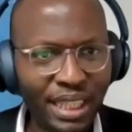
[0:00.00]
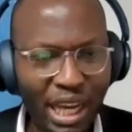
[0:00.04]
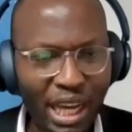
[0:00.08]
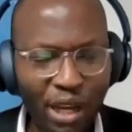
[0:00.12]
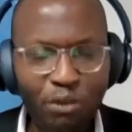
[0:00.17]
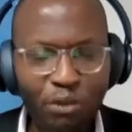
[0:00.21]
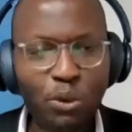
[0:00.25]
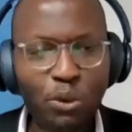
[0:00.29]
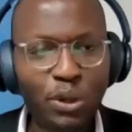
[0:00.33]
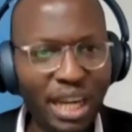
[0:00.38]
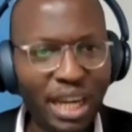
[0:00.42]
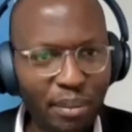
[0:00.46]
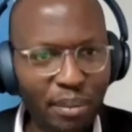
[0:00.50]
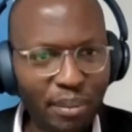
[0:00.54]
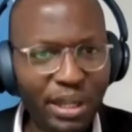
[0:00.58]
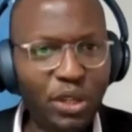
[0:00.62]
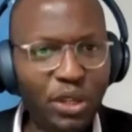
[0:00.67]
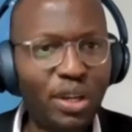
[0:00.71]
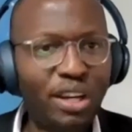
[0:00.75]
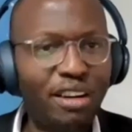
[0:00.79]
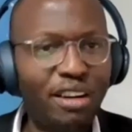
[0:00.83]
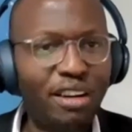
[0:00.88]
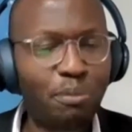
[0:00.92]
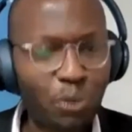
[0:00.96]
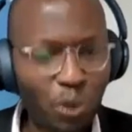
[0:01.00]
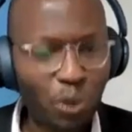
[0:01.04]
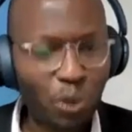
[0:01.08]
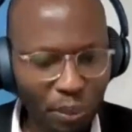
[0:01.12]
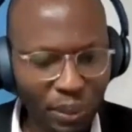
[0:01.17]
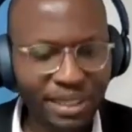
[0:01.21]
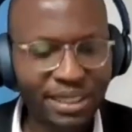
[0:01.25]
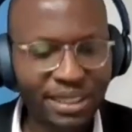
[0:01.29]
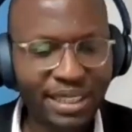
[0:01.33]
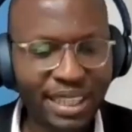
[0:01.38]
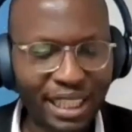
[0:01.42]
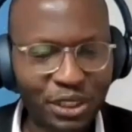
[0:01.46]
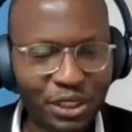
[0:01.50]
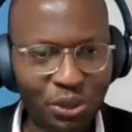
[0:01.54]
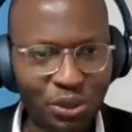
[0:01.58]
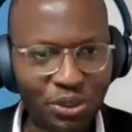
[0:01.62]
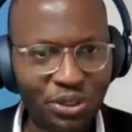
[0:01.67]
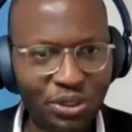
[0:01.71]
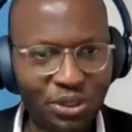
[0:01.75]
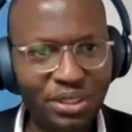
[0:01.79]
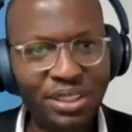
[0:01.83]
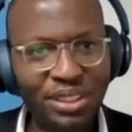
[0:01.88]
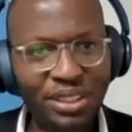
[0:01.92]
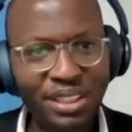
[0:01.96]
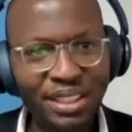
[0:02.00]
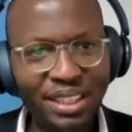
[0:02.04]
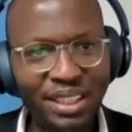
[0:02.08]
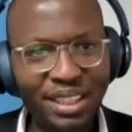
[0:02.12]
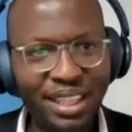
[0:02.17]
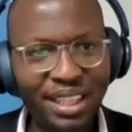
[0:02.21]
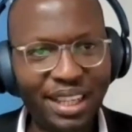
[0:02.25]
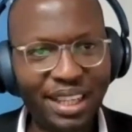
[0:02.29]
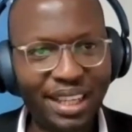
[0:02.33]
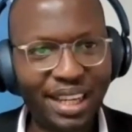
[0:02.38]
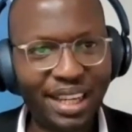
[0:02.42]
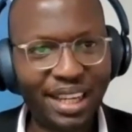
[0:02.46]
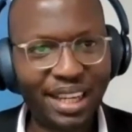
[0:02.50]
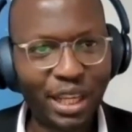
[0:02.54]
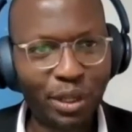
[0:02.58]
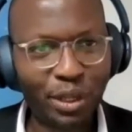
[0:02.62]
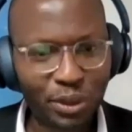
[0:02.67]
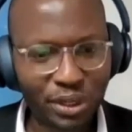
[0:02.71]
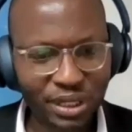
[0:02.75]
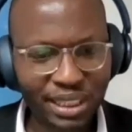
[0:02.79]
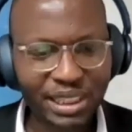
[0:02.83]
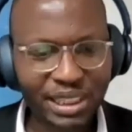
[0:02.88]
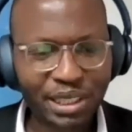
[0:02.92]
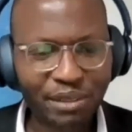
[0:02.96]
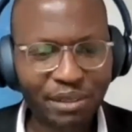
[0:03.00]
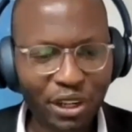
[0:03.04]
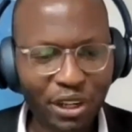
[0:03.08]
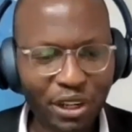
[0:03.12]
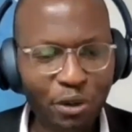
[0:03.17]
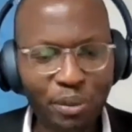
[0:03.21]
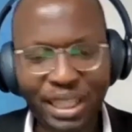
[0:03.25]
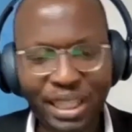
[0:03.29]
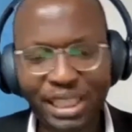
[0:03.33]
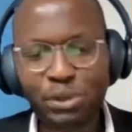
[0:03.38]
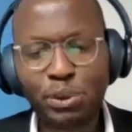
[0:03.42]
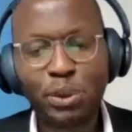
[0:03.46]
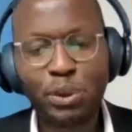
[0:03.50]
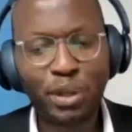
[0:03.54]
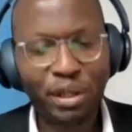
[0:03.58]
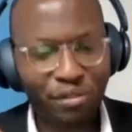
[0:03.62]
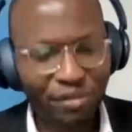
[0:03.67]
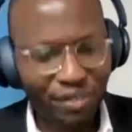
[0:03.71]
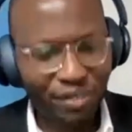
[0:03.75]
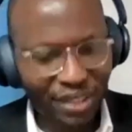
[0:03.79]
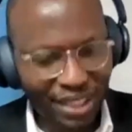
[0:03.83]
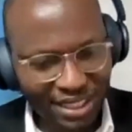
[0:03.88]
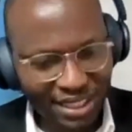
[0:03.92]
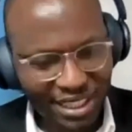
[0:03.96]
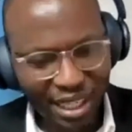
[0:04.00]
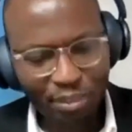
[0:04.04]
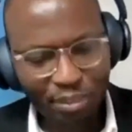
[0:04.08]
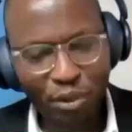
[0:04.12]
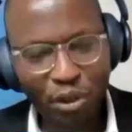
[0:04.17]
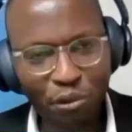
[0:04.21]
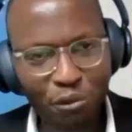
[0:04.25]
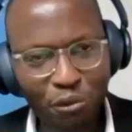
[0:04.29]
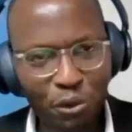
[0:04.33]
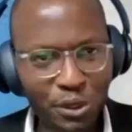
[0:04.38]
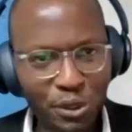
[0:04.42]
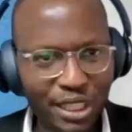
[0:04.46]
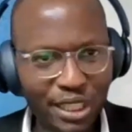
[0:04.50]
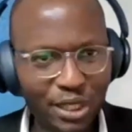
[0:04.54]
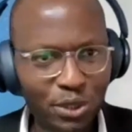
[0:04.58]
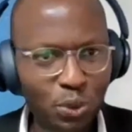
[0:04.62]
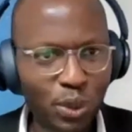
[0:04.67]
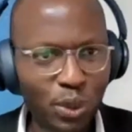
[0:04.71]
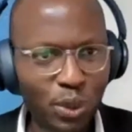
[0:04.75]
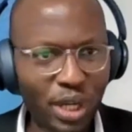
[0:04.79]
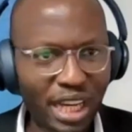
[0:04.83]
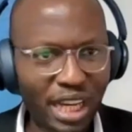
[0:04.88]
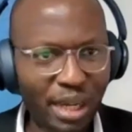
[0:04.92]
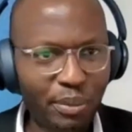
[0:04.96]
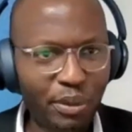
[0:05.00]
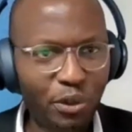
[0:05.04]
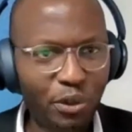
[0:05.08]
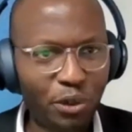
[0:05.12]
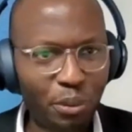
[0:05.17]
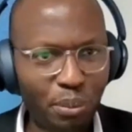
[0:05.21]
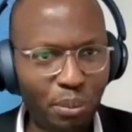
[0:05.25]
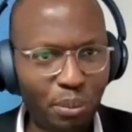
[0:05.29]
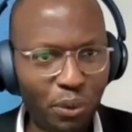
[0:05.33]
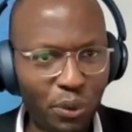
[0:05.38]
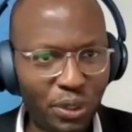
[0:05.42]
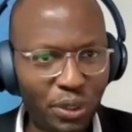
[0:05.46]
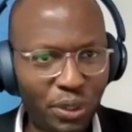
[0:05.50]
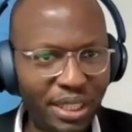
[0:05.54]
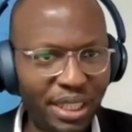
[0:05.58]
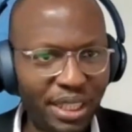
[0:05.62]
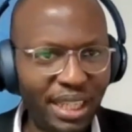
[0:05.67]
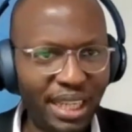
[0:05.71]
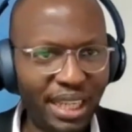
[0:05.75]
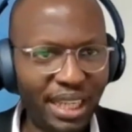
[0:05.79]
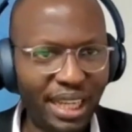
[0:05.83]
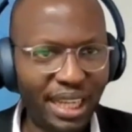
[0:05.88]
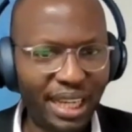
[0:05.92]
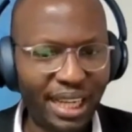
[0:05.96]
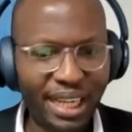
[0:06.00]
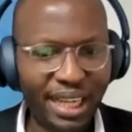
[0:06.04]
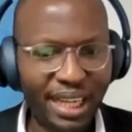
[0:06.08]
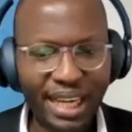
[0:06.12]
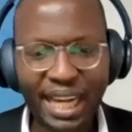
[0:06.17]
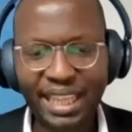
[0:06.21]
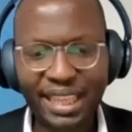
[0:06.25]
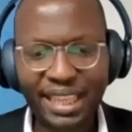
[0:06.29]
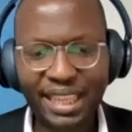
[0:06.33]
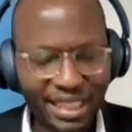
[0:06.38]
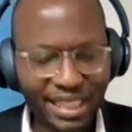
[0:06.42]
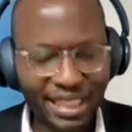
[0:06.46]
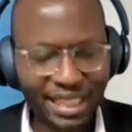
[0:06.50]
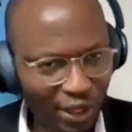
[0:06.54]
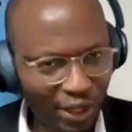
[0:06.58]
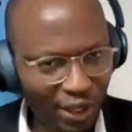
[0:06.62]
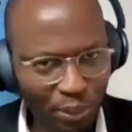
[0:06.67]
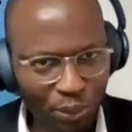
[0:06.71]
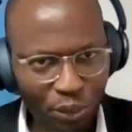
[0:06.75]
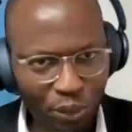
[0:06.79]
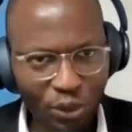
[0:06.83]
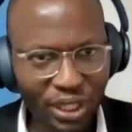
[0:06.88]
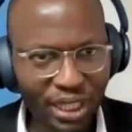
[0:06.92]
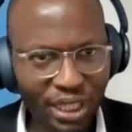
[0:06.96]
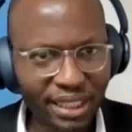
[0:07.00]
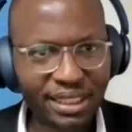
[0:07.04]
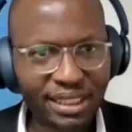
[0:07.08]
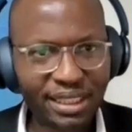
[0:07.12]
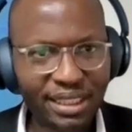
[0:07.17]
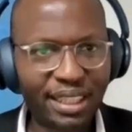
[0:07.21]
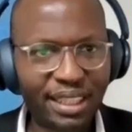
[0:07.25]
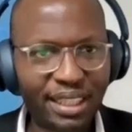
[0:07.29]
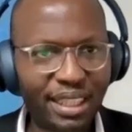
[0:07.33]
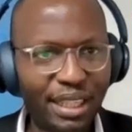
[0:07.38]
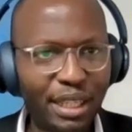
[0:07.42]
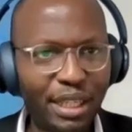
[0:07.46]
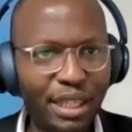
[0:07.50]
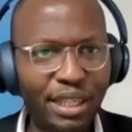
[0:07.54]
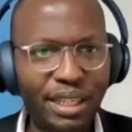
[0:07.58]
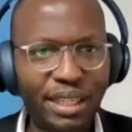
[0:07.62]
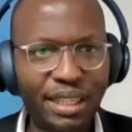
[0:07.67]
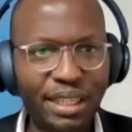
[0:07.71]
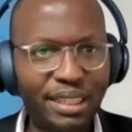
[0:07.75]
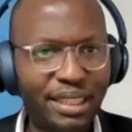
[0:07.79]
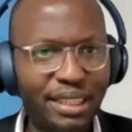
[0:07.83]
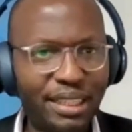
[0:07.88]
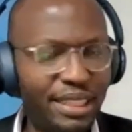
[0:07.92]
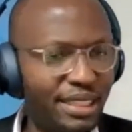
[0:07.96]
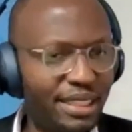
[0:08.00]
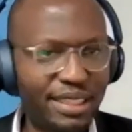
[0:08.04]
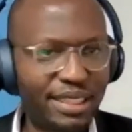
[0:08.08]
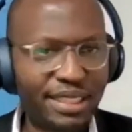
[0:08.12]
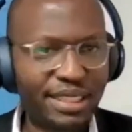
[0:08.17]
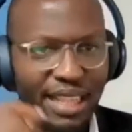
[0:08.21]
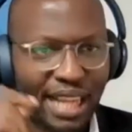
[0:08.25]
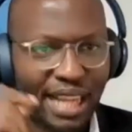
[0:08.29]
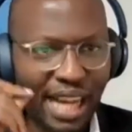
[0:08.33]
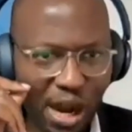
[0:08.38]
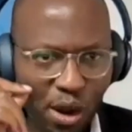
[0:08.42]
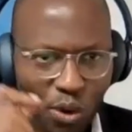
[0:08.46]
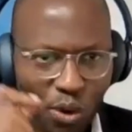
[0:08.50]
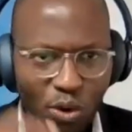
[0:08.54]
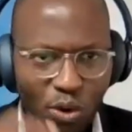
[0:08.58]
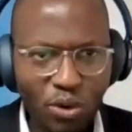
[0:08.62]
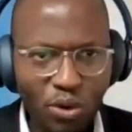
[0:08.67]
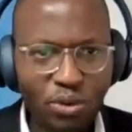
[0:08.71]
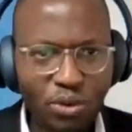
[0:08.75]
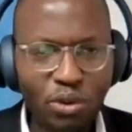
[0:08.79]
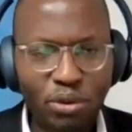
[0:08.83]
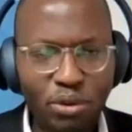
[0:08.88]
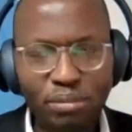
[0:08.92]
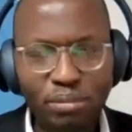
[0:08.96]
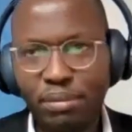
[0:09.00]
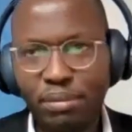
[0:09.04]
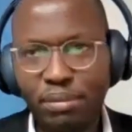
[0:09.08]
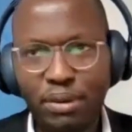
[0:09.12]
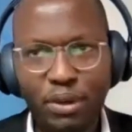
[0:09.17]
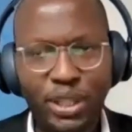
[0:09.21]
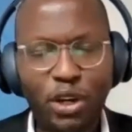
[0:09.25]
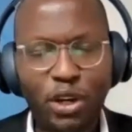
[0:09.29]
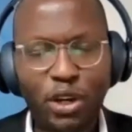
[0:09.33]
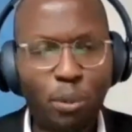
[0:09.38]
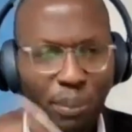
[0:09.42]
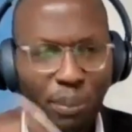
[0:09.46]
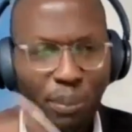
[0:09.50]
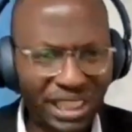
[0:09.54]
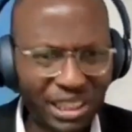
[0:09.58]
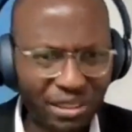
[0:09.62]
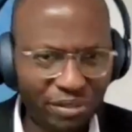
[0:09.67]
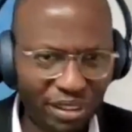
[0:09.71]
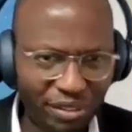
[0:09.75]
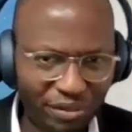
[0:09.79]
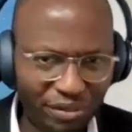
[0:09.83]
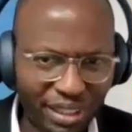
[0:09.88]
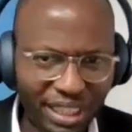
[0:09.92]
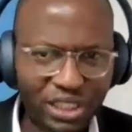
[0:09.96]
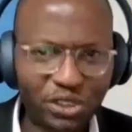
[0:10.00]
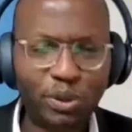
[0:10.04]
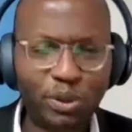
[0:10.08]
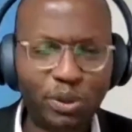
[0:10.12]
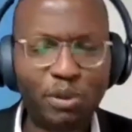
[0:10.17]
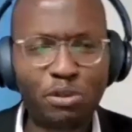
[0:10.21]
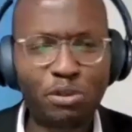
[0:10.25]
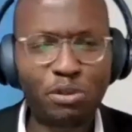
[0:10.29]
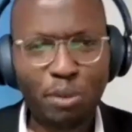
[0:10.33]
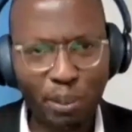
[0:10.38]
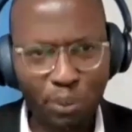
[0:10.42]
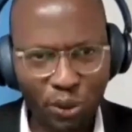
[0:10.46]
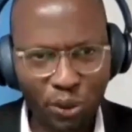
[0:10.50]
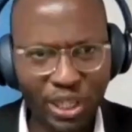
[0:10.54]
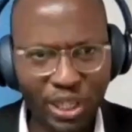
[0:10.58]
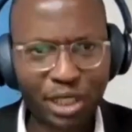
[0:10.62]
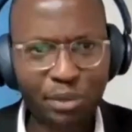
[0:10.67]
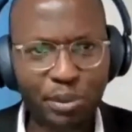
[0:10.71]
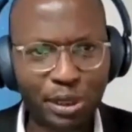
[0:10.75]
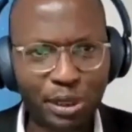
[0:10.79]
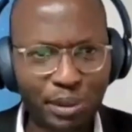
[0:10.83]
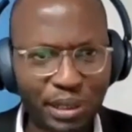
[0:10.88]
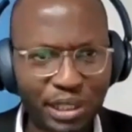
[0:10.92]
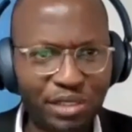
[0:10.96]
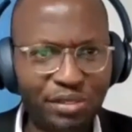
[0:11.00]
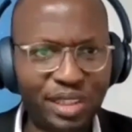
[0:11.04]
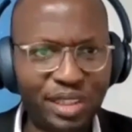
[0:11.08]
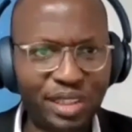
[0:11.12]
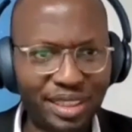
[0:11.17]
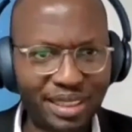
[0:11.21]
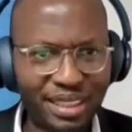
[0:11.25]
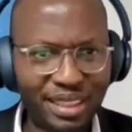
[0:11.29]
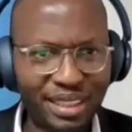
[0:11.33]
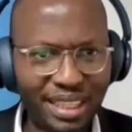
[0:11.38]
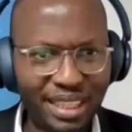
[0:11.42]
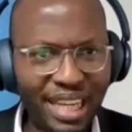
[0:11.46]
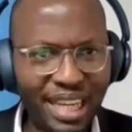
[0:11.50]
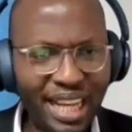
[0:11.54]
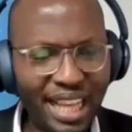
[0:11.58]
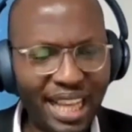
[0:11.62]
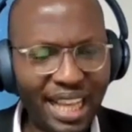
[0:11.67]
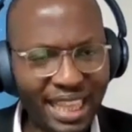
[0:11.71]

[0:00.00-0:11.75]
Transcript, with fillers: Now, if you come and you have proper traction, uh, and you tell Safaricom that's what you have this number of users who are coming on board, uh, and these are products, uh, this is how you know, the competitive advantage from a product perspective, etc.